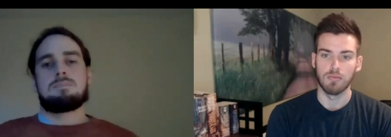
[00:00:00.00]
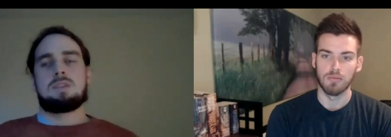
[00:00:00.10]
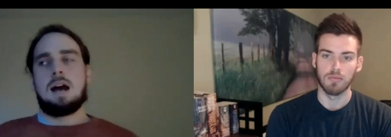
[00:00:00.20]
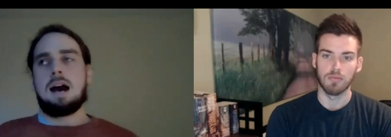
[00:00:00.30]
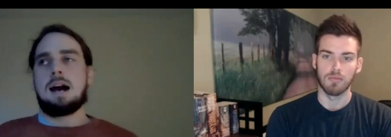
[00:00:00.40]

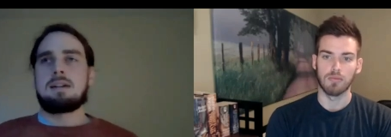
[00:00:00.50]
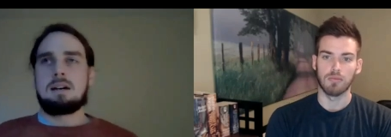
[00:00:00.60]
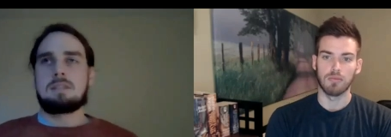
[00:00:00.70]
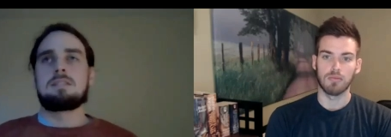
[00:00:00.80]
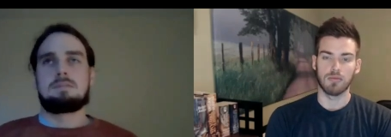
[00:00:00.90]
Speaker 1: yeah, I, I
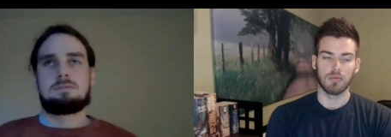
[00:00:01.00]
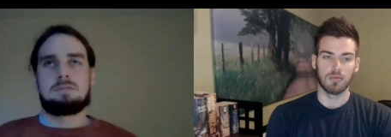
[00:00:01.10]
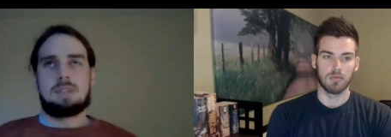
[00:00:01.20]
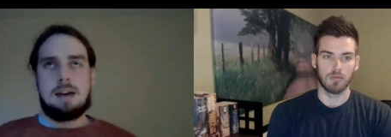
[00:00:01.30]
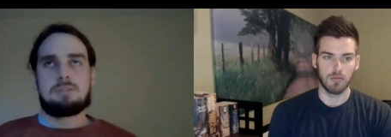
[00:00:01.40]
did
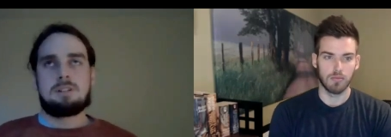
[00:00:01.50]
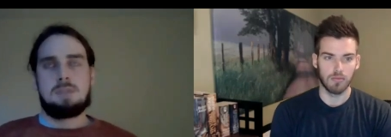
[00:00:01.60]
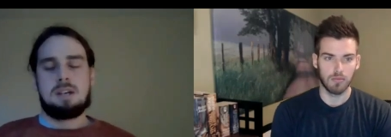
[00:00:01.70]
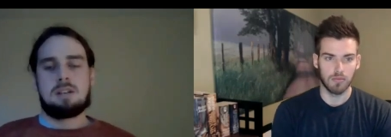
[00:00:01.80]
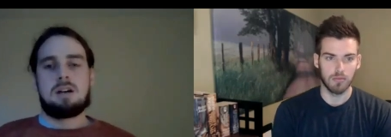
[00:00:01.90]
definitely
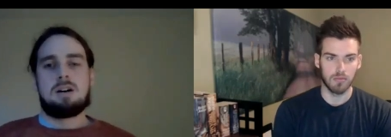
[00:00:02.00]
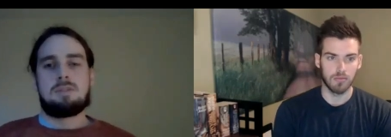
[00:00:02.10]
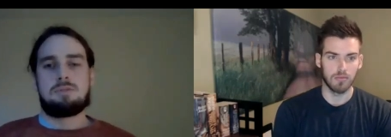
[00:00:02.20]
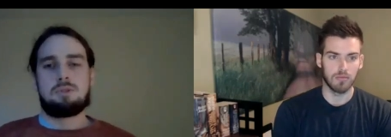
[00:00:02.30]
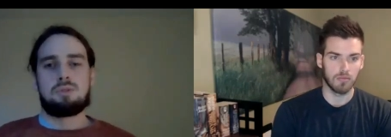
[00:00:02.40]
make a
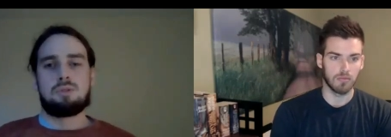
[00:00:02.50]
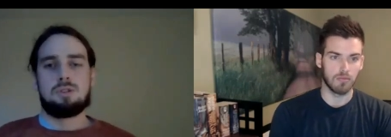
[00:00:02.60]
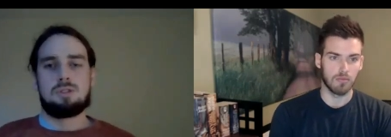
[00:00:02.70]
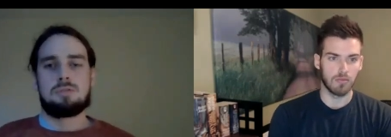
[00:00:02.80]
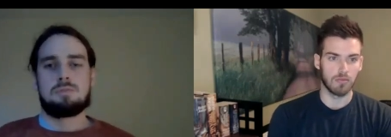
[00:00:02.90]
few
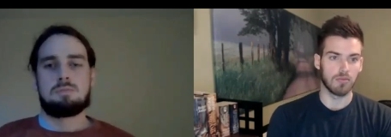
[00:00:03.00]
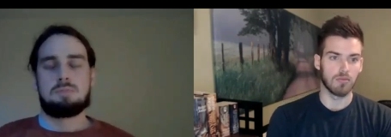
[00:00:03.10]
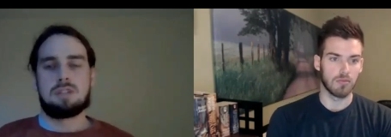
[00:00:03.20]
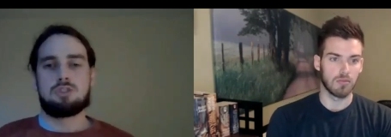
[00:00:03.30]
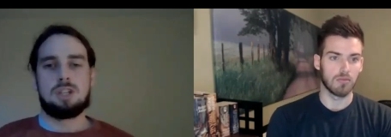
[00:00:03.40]

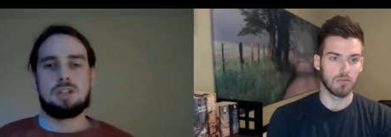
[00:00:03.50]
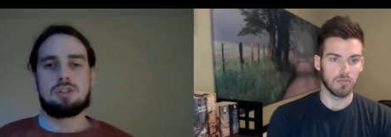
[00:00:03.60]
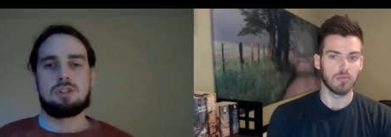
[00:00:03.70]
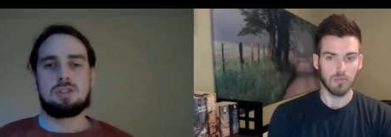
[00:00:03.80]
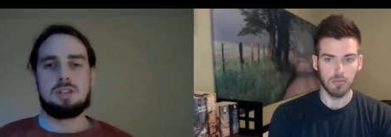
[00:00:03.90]
big
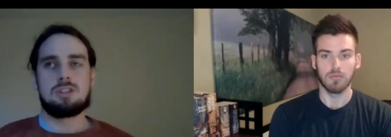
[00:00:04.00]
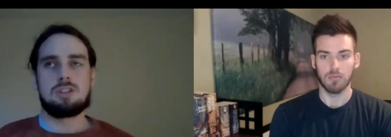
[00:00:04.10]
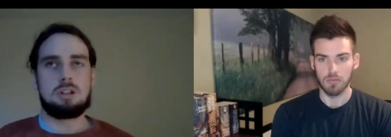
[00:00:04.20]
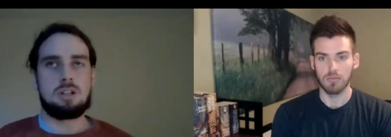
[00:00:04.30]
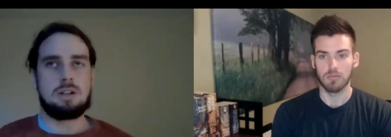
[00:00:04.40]
changes this
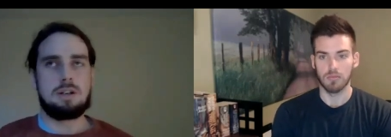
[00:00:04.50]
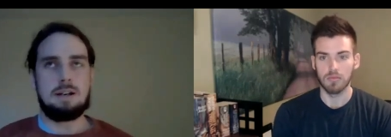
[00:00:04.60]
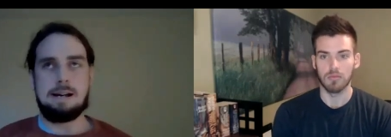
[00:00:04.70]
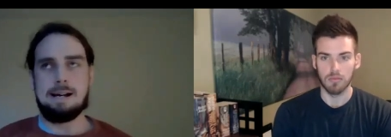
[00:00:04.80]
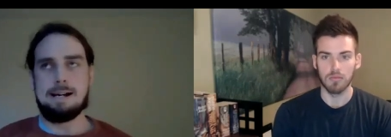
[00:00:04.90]
year.
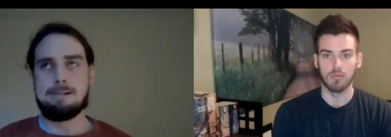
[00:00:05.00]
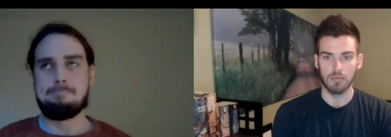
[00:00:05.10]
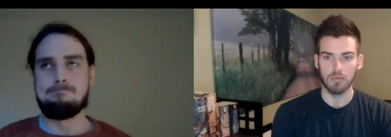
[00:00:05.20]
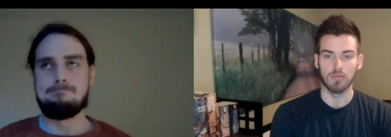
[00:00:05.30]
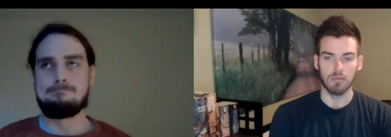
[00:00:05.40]

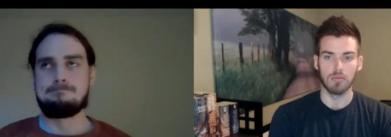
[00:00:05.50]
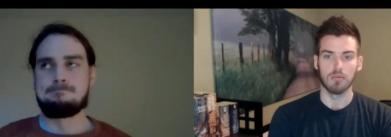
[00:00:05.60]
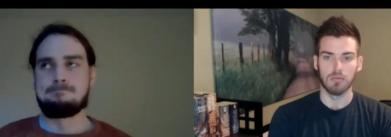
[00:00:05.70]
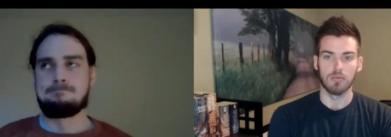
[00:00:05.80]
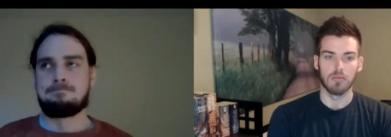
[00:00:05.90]
Um,
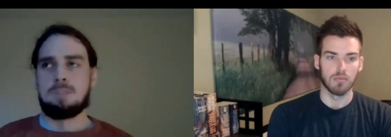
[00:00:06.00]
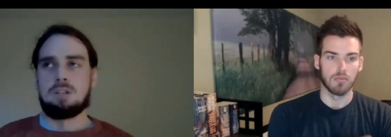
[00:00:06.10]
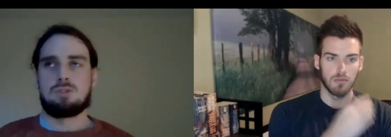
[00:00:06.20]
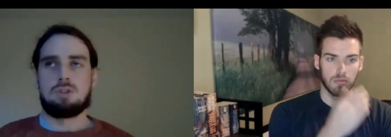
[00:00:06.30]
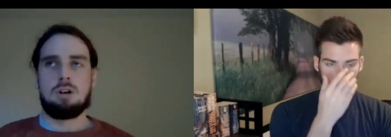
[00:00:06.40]

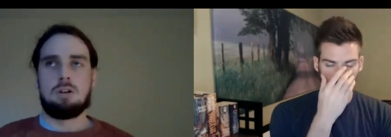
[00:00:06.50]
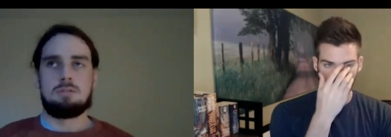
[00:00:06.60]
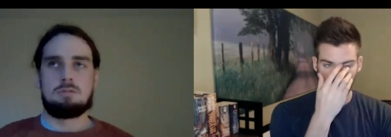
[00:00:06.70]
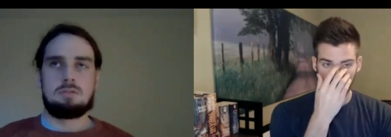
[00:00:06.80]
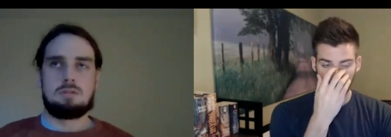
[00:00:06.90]

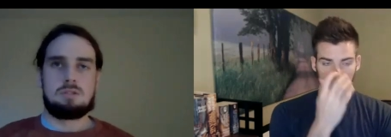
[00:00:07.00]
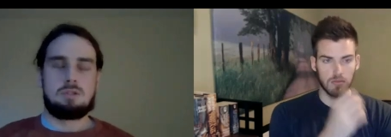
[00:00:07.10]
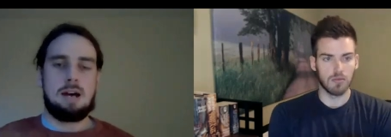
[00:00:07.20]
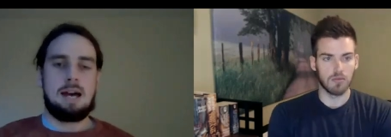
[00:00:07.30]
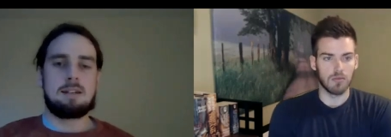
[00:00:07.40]
so
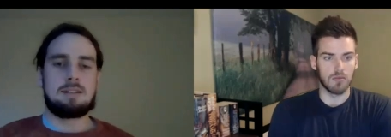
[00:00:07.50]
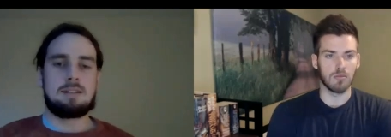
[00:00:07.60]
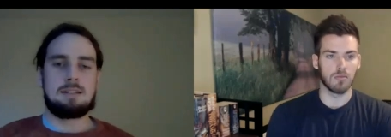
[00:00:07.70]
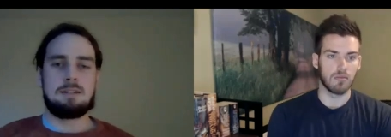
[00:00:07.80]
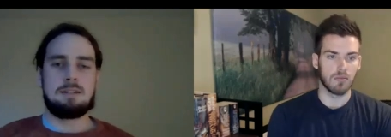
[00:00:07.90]
so I had a
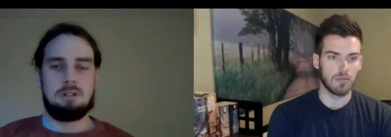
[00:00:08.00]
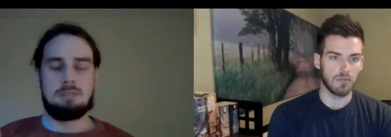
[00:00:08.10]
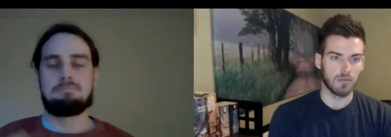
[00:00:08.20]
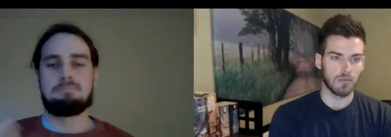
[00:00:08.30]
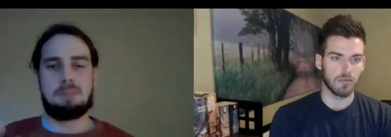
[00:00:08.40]
kid.
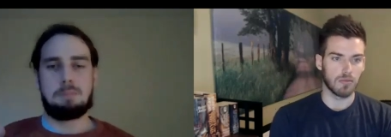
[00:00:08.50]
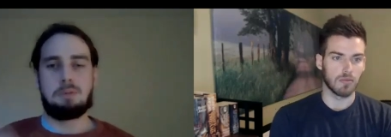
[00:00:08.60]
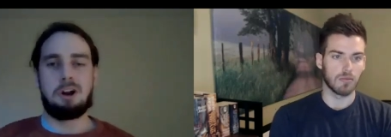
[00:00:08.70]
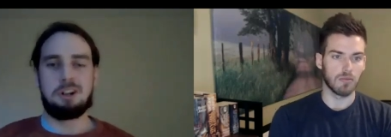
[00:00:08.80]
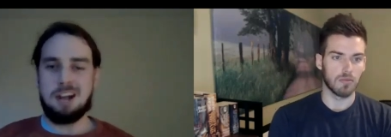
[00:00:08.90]
Well, my
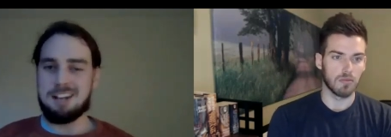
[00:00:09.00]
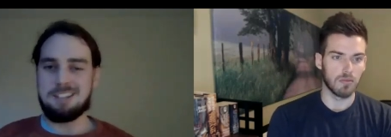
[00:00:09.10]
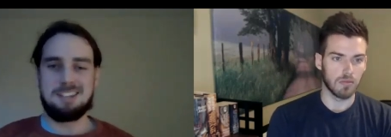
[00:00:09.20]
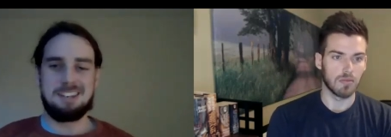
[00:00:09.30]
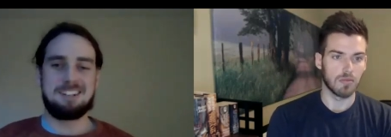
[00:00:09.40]
partner had a
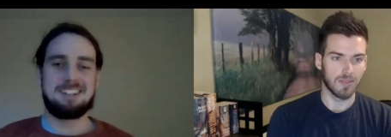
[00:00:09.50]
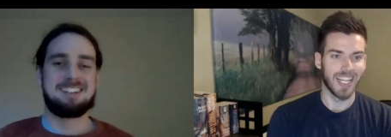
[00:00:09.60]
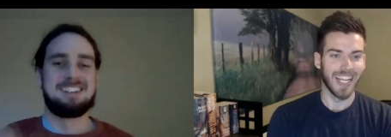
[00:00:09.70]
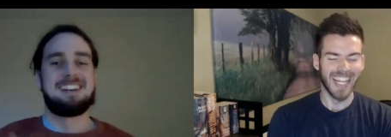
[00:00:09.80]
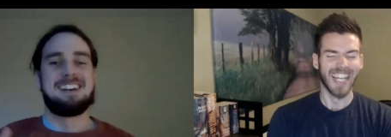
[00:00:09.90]
kid
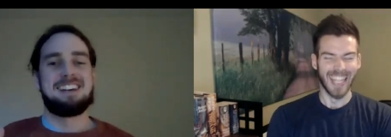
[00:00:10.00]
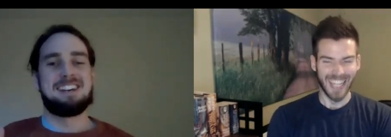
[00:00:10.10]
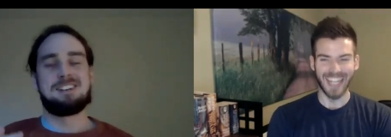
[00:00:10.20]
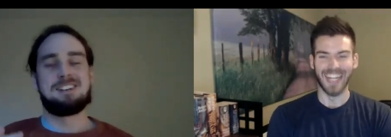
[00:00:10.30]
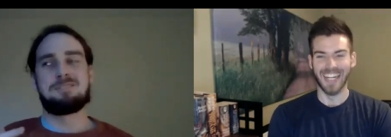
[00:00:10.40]

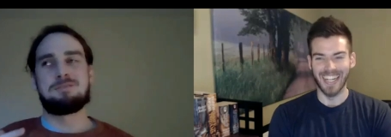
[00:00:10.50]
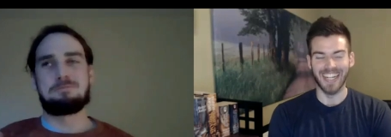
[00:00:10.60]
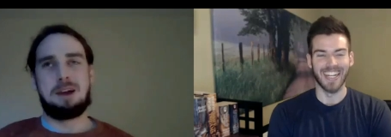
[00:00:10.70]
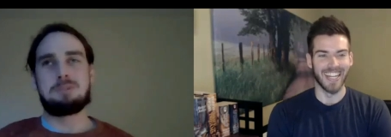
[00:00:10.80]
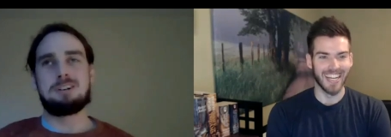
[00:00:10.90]
in
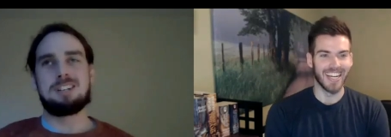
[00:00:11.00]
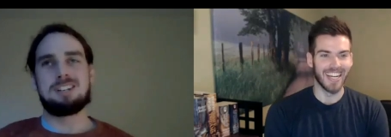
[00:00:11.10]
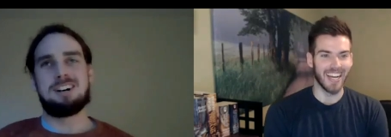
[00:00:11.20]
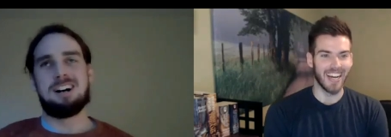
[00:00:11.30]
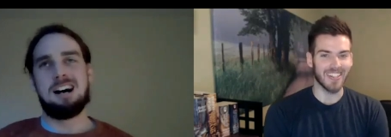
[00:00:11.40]
February.
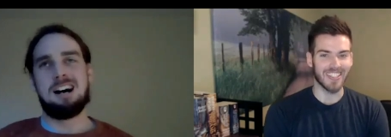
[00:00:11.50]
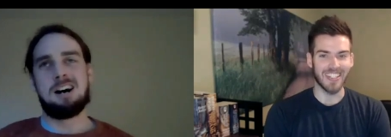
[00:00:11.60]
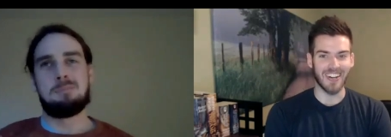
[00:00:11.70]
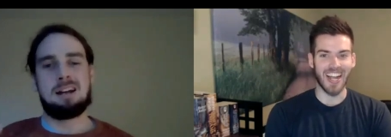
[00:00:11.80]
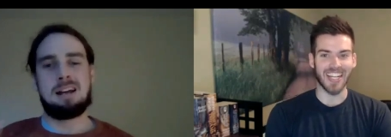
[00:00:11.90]
Oh, um, oh,
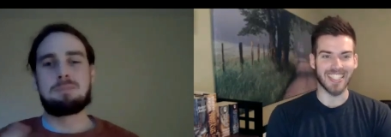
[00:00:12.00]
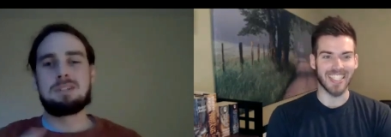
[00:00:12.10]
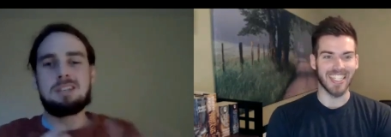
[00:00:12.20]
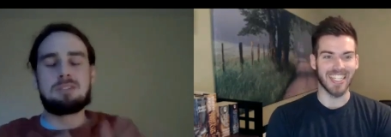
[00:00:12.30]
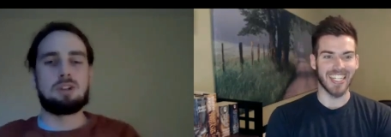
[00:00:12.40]
congrats! I
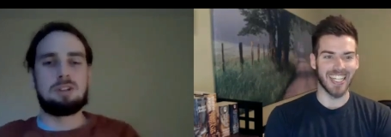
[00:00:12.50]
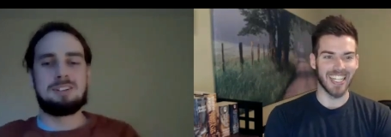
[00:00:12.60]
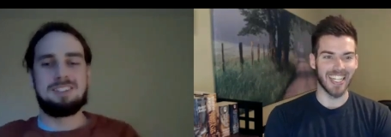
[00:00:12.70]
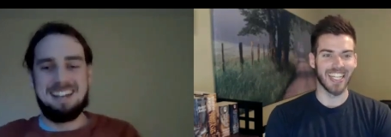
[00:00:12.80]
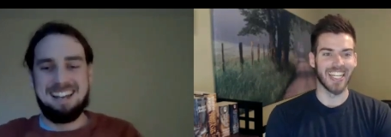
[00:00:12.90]

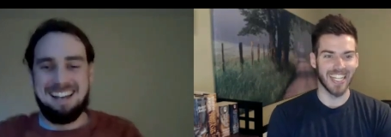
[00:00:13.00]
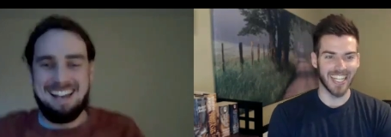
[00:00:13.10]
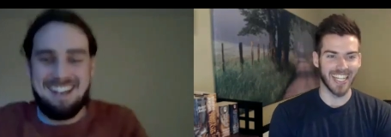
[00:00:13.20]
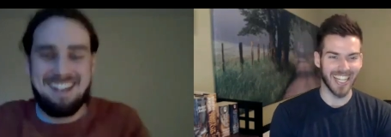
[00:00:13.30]
basically,